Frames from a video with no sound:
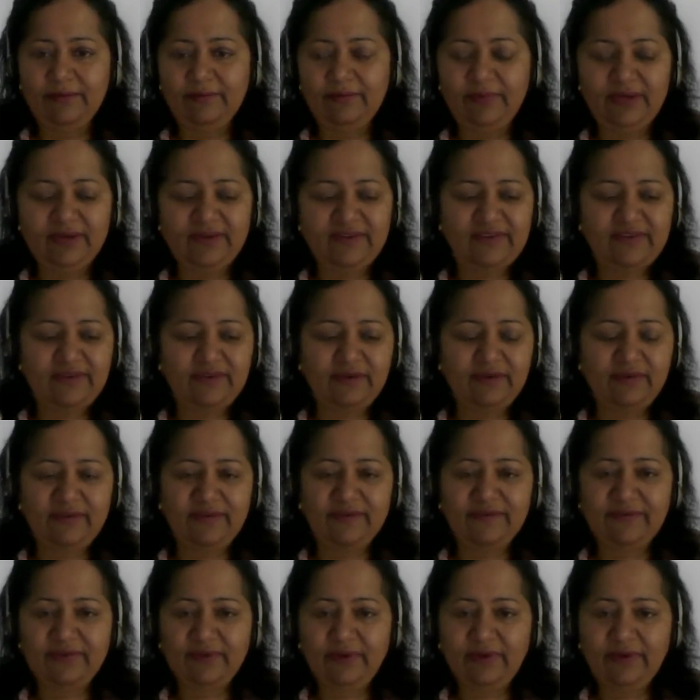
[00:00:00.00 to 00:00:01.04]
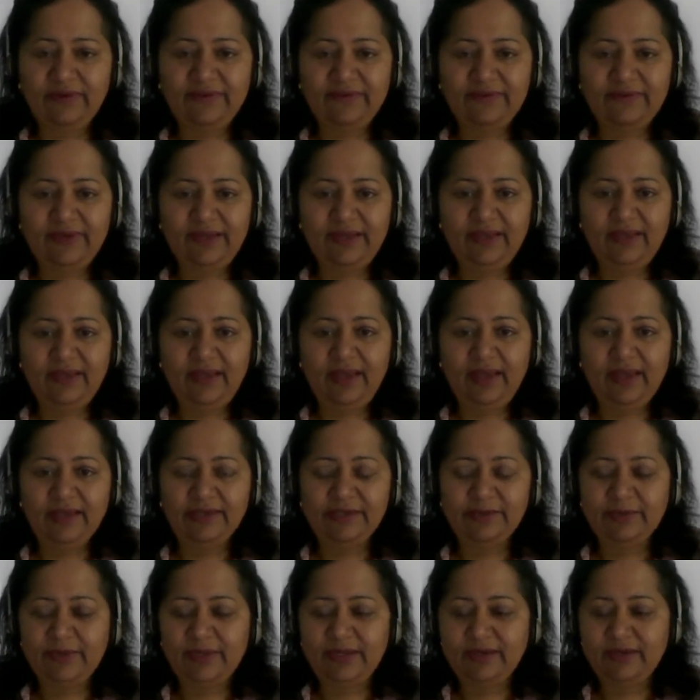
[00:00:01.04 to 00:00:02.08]
students of philosophy, and
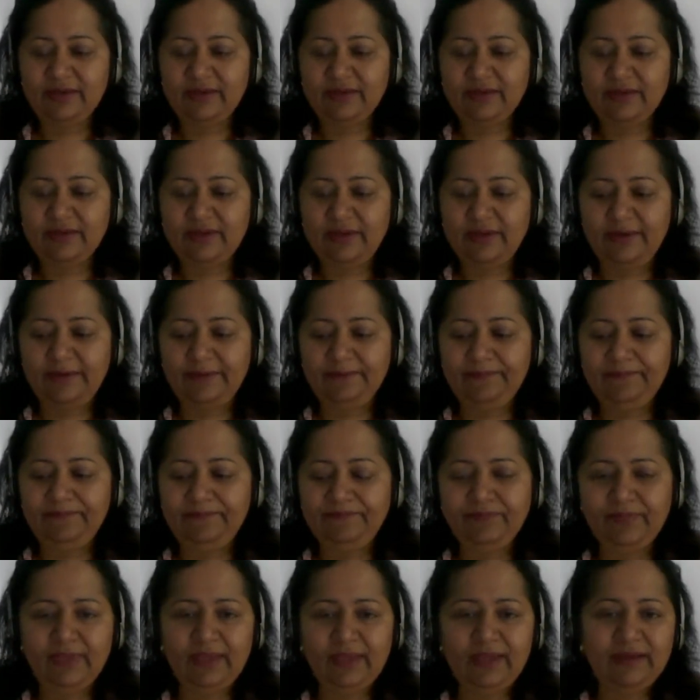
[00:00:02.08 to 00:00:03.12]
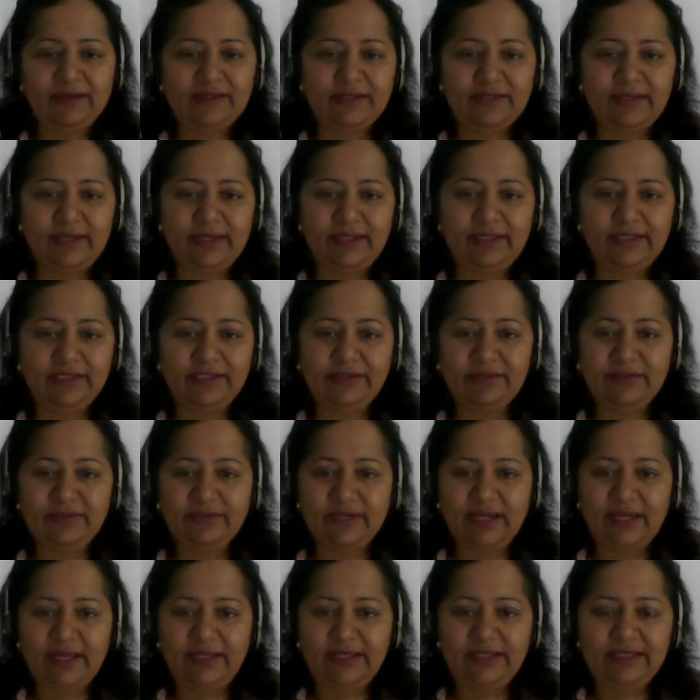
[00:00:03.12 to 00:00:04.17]
we are trying to
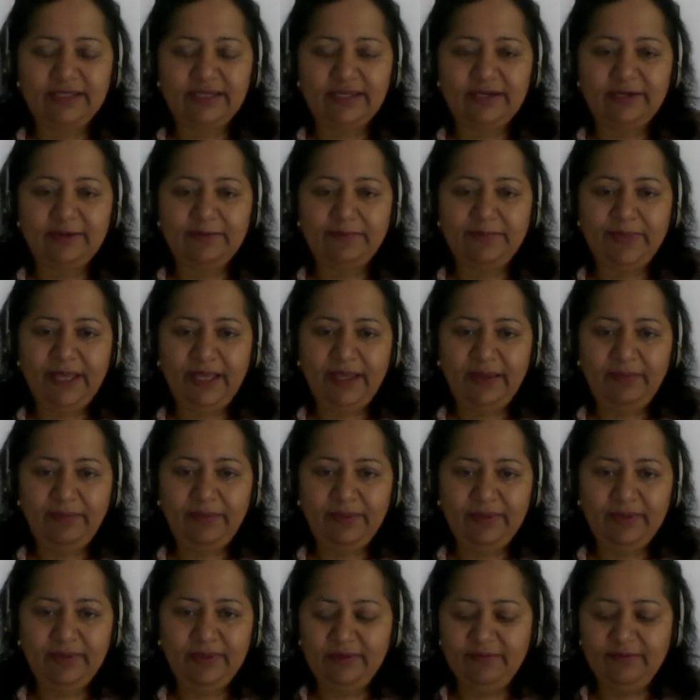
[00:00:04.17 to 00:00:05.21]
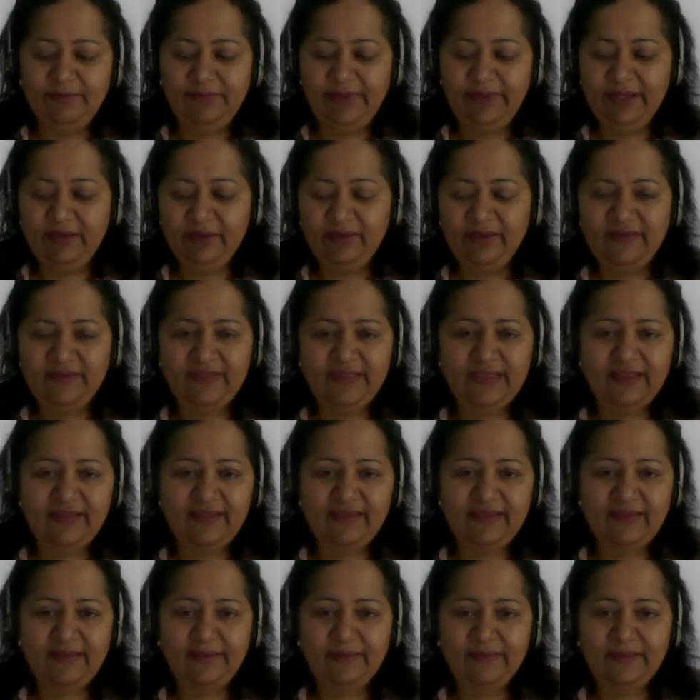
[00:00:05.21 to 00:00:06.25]
write a paper because there's
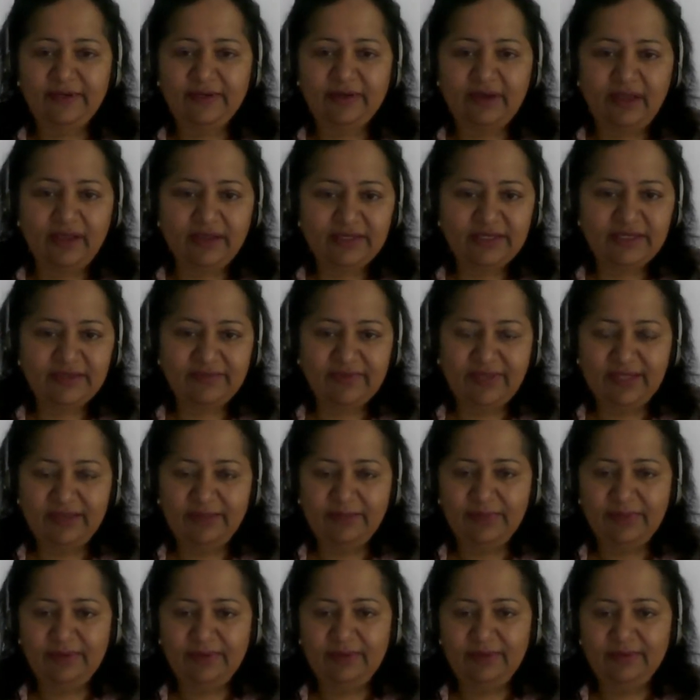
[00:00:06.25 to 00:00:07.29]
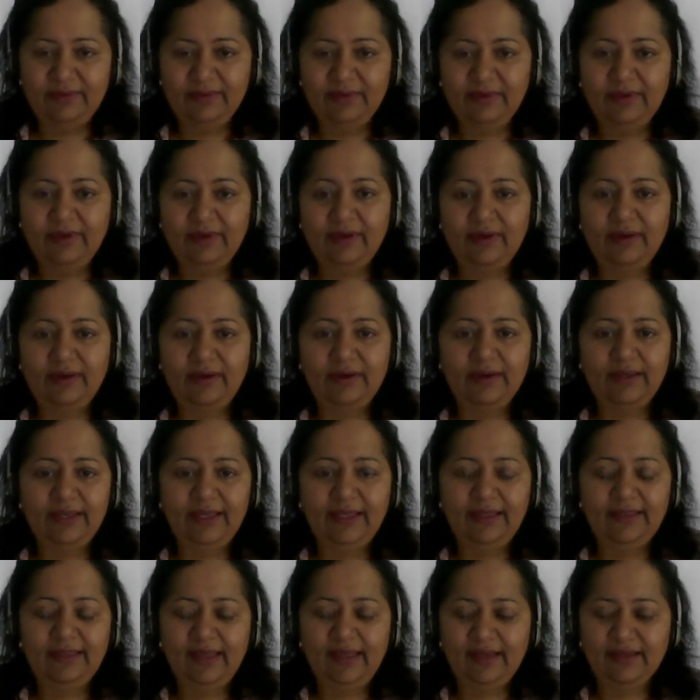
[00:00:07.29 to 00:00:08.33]
some grant available
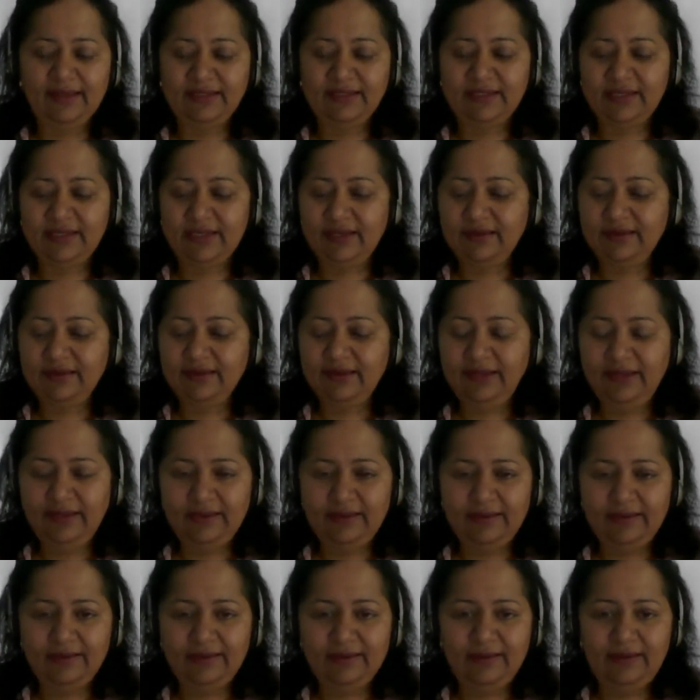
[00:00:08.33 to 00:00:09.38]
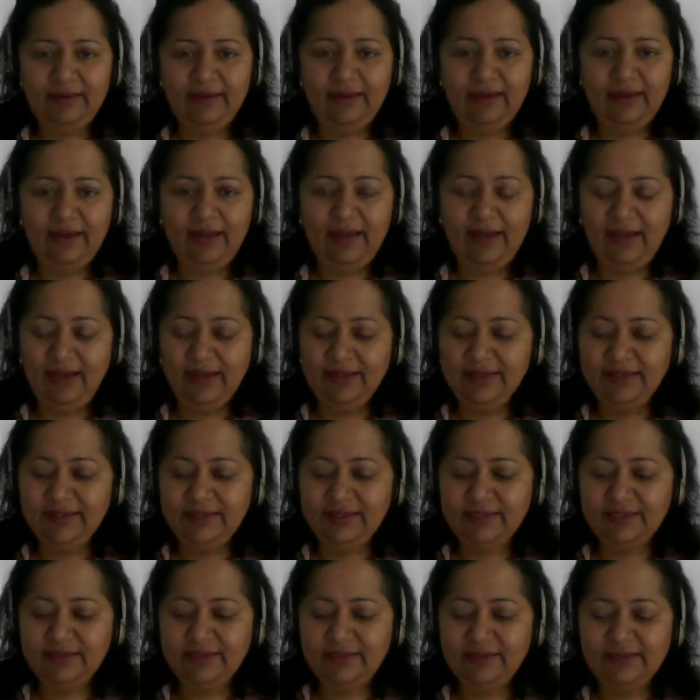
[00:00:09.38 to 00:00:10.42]
in that area. And
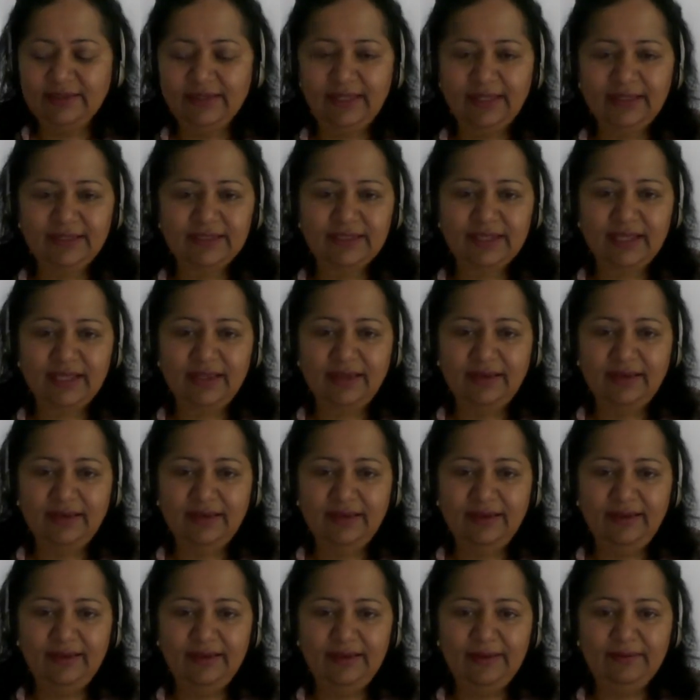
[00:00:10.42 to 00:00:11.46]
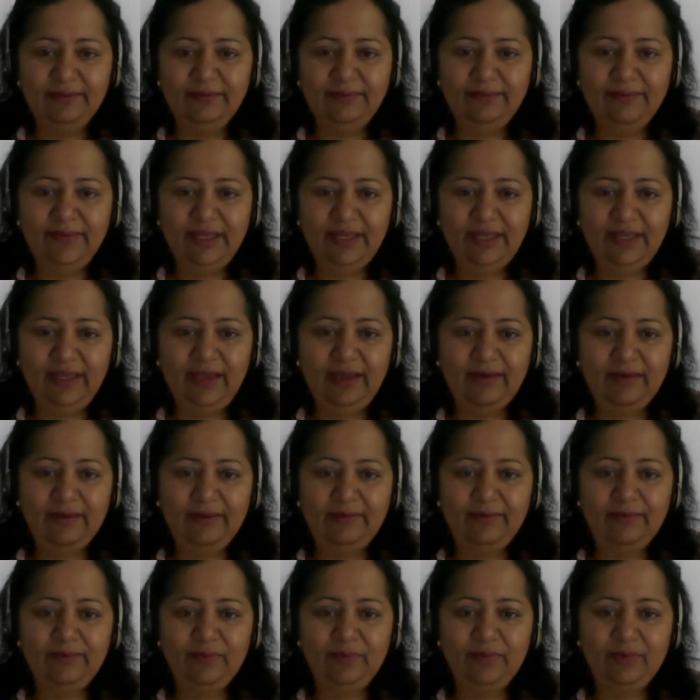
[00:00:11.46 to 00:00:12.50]
that area may
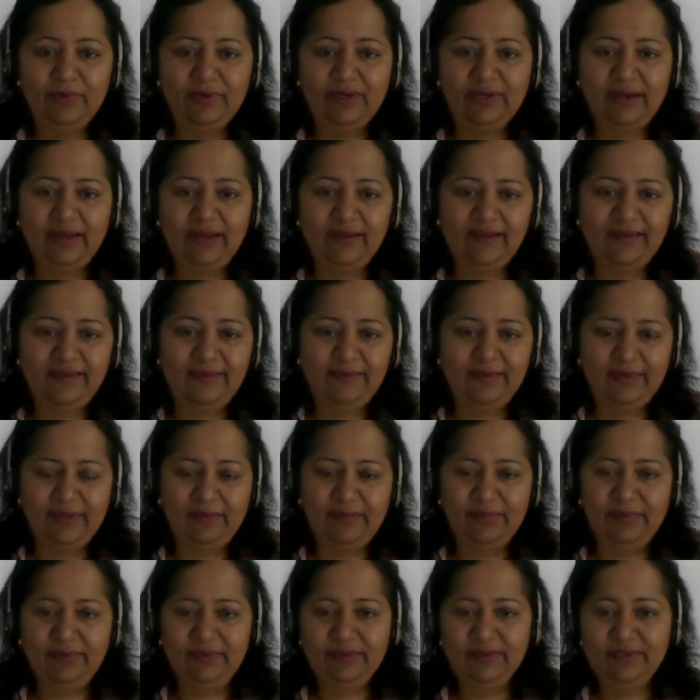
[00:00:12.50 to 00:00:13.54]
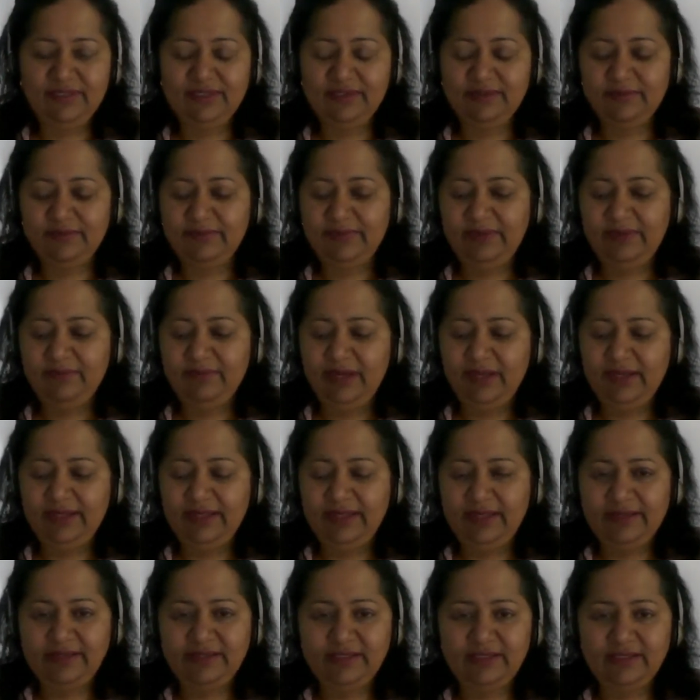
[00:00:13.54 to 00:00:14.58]
have more grants available, so we might
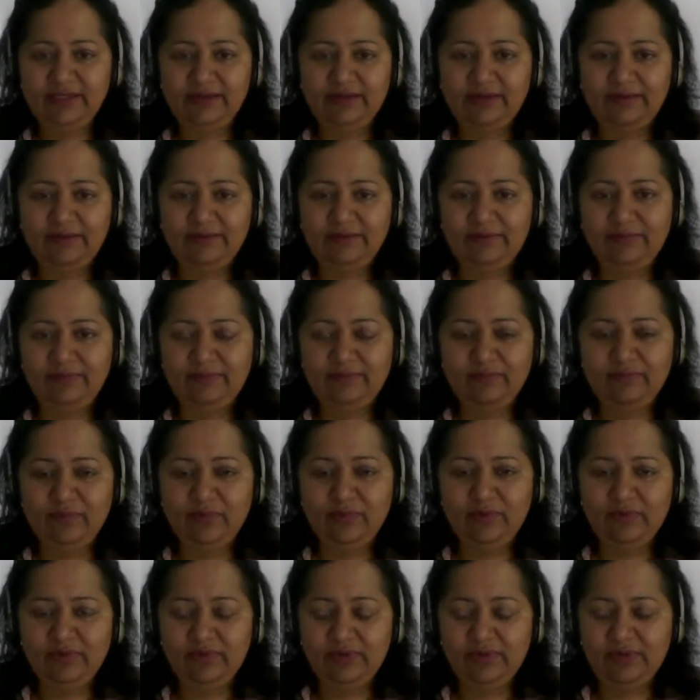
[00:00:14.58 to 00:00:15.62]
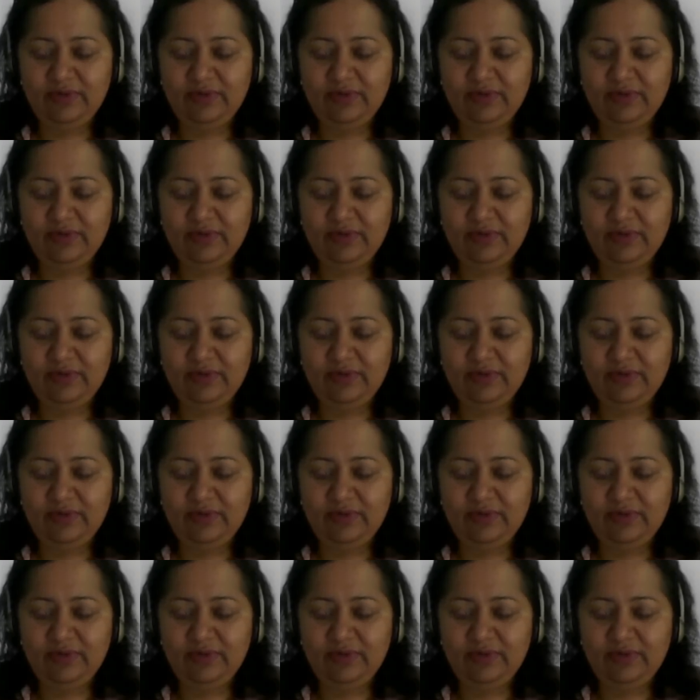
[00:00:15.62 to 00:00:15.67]
get, more